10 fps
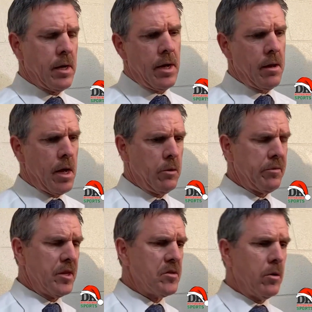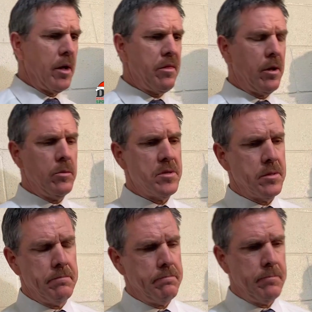No, I don't think so. I thought it was
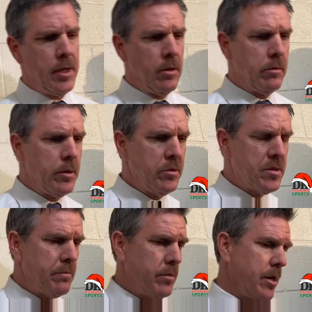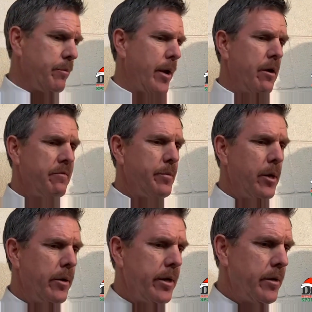a competitive
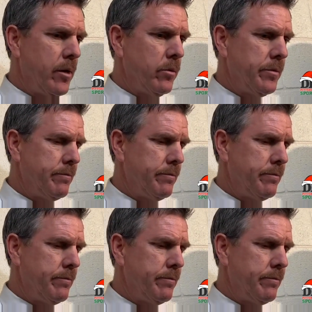period. You know,